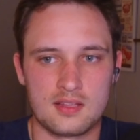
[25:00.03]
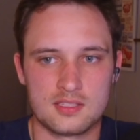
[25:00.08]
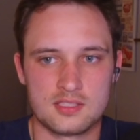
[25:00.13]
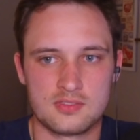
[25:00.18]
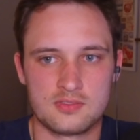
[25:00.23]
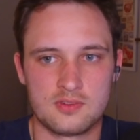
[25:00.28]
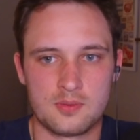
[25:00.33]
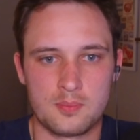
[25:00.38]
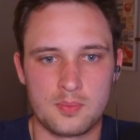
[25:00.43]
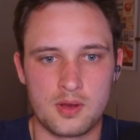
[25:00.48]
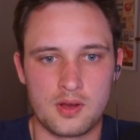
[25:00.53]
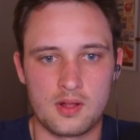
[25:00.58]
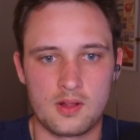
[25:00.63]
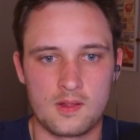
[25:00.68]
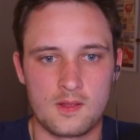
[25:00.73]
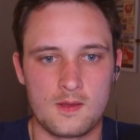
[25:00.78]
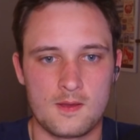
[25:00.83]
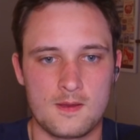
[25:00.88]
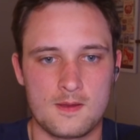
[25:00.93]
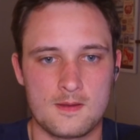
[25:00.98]

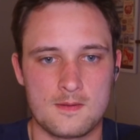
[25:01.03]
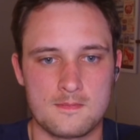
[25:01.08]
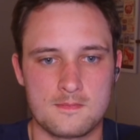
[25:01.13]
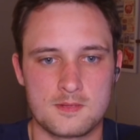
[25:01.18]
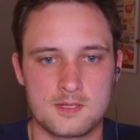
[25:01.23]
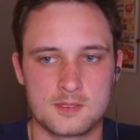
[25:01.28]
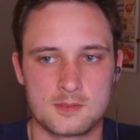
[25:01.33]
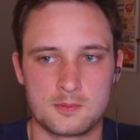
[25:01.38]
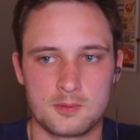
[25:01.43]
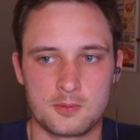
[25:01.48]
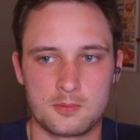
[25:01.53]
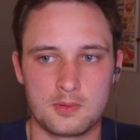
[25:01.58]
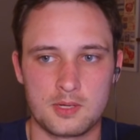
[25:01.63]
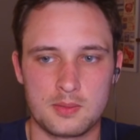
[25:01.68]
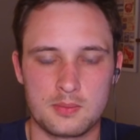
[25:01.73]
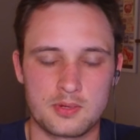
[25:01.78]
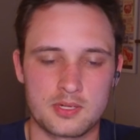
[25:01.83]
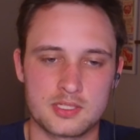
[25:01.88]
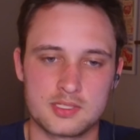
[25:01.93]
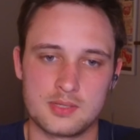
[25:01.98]
football, just with what he
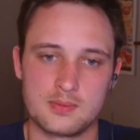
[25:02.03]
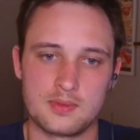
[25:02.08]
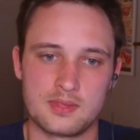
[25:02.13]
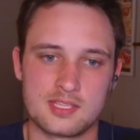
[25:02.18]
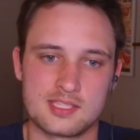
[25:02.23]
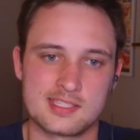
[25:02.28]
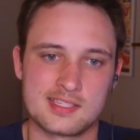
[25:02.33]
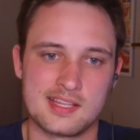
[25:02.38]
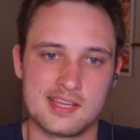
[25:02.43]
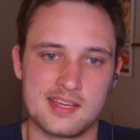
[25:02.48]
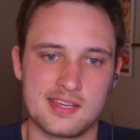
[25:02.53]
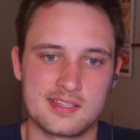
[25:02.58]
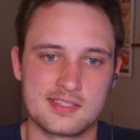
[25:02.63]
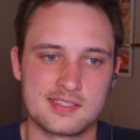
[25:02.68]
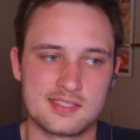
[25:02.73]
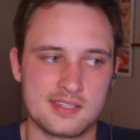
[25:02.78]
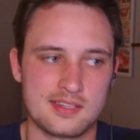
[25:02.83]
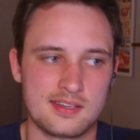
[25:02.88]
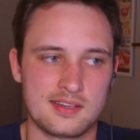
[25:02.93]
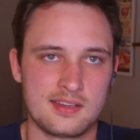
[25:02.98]
brings you with his legs
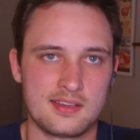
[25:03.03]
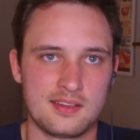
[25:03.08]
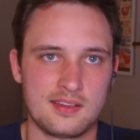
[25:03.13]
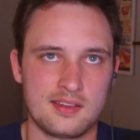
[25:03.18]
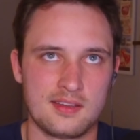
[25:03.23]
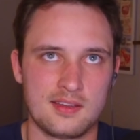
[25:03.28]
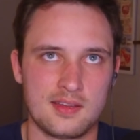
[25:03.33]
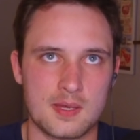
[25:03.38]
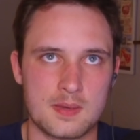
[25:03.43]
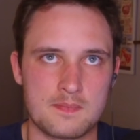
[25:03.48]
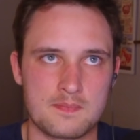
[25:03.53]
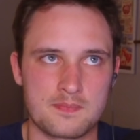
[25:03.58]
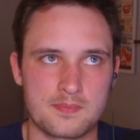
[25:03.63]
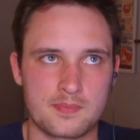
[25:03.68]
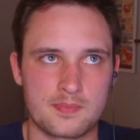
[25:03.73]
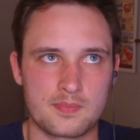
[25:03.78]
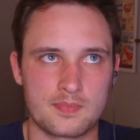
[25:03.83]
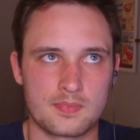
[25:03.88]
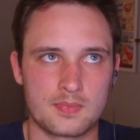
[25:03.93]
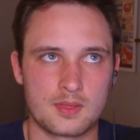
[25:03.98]
and
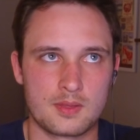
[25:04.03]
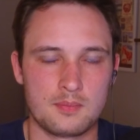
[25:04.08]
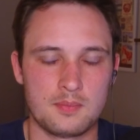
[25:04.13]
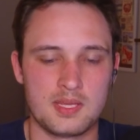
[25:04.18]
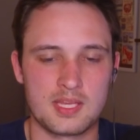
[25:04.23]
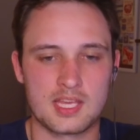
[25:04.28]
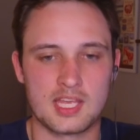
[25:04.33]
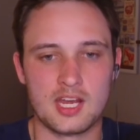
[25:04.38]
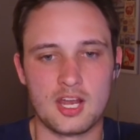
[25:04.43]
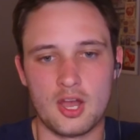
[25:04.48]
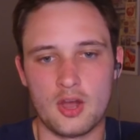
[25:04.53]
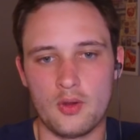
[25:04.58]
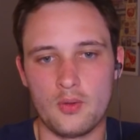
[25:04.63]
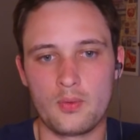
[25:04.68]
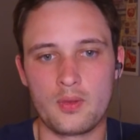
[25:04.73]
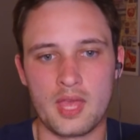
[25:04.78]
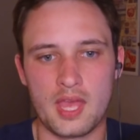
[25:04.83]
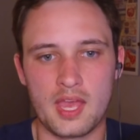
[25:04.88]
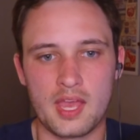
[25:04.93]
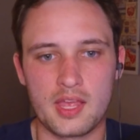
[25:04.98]
being an
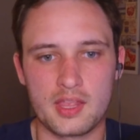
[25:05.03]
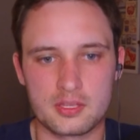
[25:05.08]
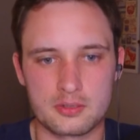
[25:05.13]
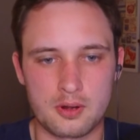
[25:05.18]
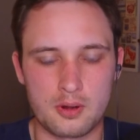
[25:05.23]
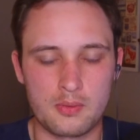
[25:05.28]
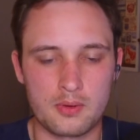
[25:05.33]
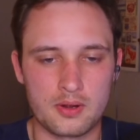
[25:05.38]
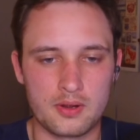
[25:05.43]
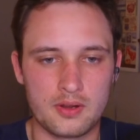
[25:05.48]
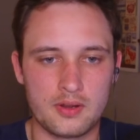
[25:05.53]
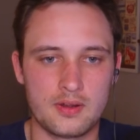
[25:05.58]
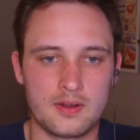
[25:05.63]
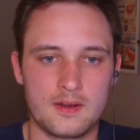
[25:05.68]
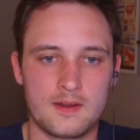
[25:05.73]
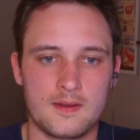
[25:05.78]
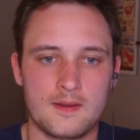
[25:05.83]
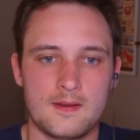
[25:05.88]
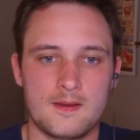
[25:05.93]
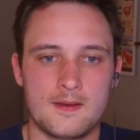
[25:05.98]
okay thrower.
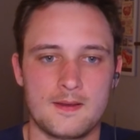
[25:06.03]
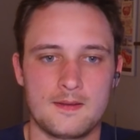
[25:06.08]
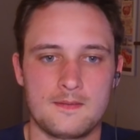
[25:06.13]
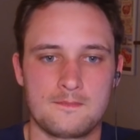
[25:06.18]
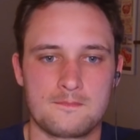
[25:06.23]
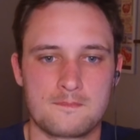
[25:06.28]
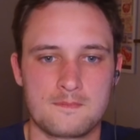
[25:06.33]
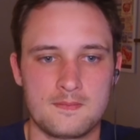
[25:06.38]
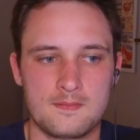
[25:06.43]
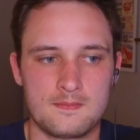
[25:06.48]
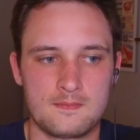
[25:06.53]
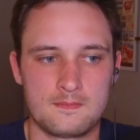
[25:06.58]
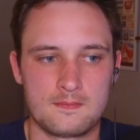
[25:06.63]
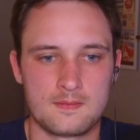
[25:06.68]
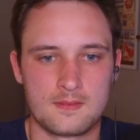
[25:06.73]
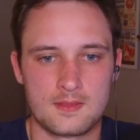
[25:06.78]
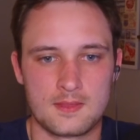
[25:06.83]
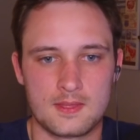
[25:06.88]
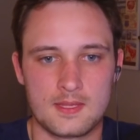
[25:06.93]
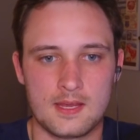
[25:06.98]

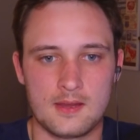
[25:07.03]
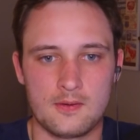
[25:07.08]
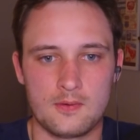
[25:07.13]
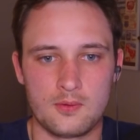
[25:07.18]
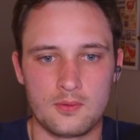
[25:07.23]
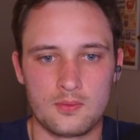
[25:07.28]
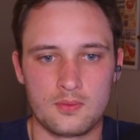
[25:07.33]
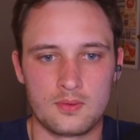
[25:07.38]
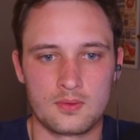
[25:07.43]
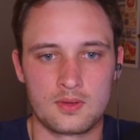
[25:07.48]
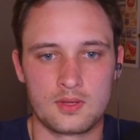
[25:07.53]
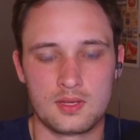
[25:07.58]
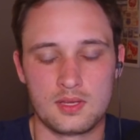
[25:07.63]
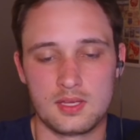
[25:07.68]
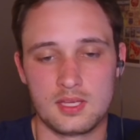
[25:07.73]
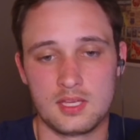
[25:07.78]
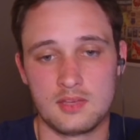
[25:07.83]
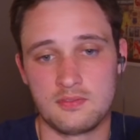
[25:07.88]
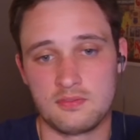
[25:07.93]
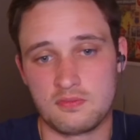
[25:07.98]
Now,
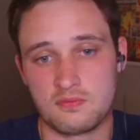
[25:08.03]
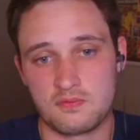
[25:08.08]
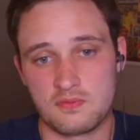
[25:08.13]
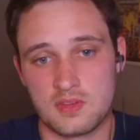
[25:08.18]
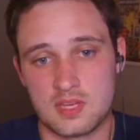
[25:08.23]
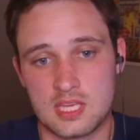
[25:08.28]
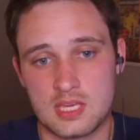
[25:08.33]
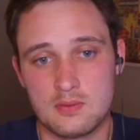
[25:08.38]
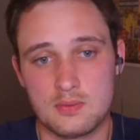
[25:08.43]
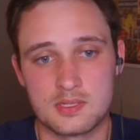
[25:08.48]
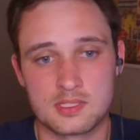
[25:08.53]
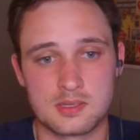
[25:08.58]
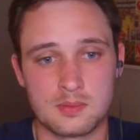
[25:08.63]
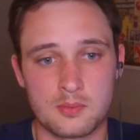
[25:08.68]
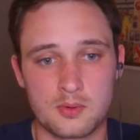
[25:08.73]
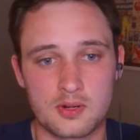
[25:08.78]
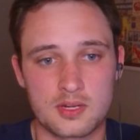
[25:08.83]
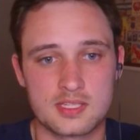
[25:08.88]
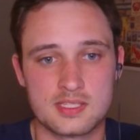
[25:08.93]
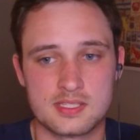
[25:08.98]
if he was a
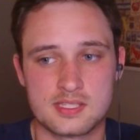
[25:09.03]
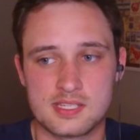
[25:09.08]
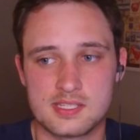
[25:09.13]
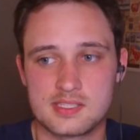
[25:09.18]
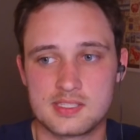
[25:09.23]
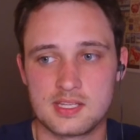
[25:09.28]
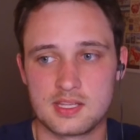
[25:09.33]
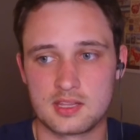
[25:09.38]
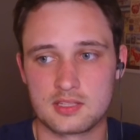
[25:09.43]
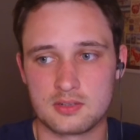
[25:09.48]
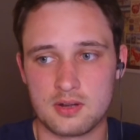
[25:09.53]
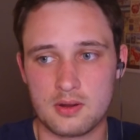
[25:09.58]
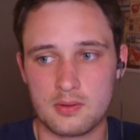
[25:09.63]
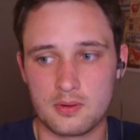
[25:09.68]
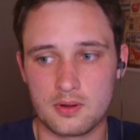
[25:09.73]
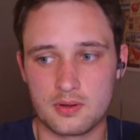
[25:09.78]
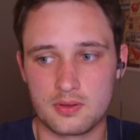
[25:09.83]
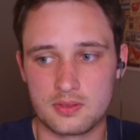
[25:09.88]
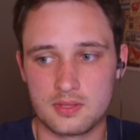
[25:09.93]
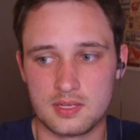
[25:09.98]
more consistent
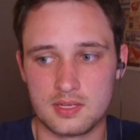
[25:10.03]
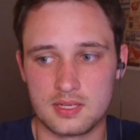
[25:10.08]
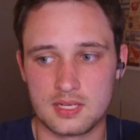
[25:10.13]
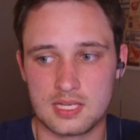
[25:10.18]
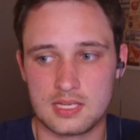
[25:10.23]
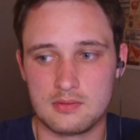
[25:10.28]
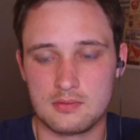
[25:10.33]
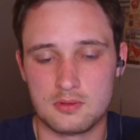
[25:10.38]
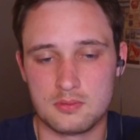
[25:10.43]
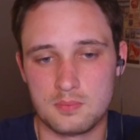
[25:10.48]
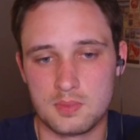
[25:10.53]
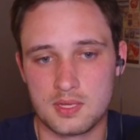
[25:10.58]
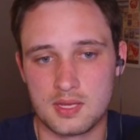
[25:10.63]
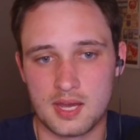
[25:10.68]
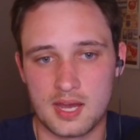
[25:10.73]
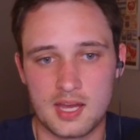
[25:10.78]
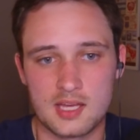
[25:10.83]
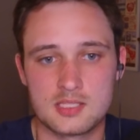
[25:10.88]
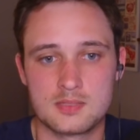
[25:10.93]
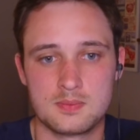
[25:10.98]
thrower, then he would be a
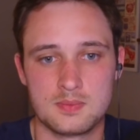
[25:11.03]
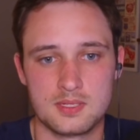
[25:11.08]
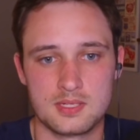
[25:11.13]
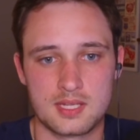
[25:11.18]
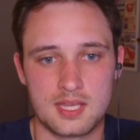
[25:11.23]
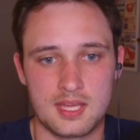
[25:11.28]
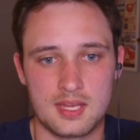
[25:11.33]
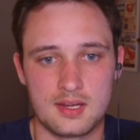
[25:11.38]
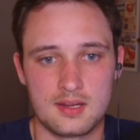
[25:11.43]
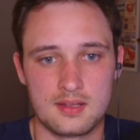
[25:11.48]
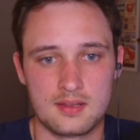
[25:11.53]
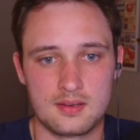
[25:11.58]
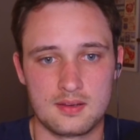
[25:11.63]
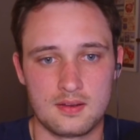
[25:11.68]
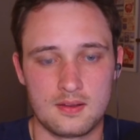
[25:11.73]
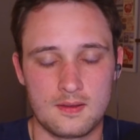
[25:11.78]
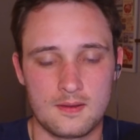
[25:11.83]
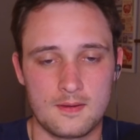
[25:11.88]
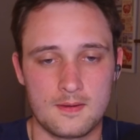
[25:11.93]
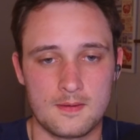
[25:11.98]
Heisman candidate.
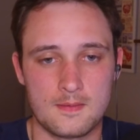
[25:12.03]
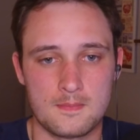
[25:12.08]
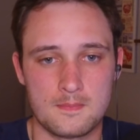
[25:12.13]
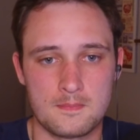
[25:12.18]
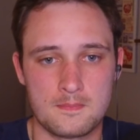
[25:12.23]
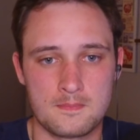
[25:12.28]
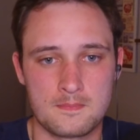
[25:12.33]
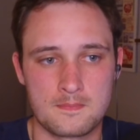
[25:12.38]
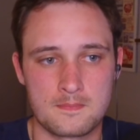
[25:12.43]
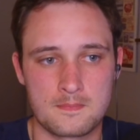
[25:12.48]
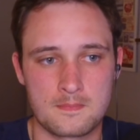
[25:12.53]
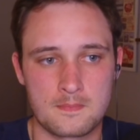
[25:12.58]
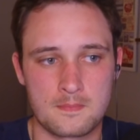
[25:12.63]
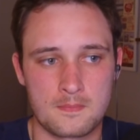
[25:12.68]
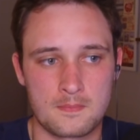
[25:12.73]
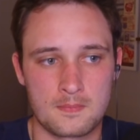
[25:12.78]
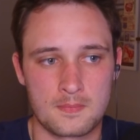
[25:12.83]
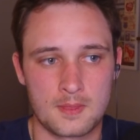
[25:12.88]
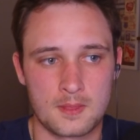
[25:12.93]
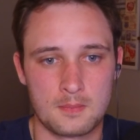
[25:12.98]

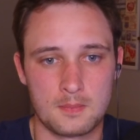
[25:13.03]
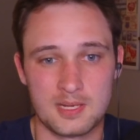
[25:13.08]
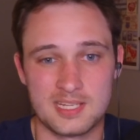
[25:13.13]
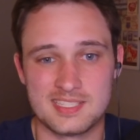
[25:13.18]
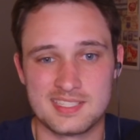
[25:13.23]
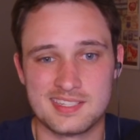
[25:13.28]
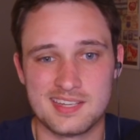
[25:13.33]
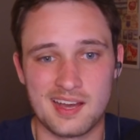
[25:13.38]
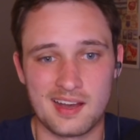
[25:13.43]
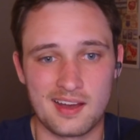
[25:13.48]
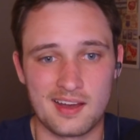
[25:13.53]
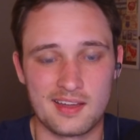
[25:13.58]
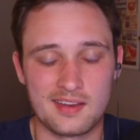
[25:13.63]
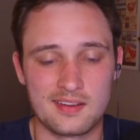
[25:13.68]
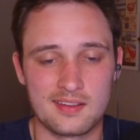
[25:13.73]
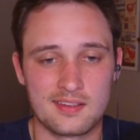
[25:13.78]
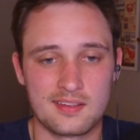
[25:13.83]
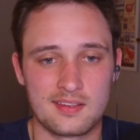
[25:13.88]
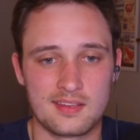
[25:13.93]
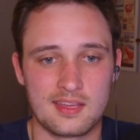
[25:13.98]
But he's not,
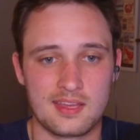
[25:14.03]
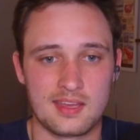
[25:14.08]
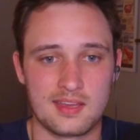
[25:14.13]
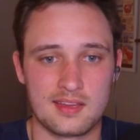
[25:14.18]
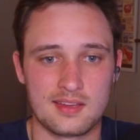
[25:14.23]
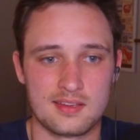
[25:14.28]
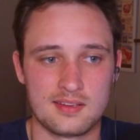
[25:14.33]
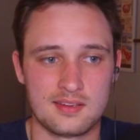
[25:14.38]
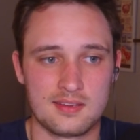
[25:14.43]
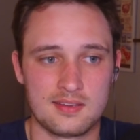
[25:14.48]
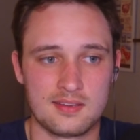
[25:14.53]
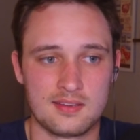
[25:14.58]
and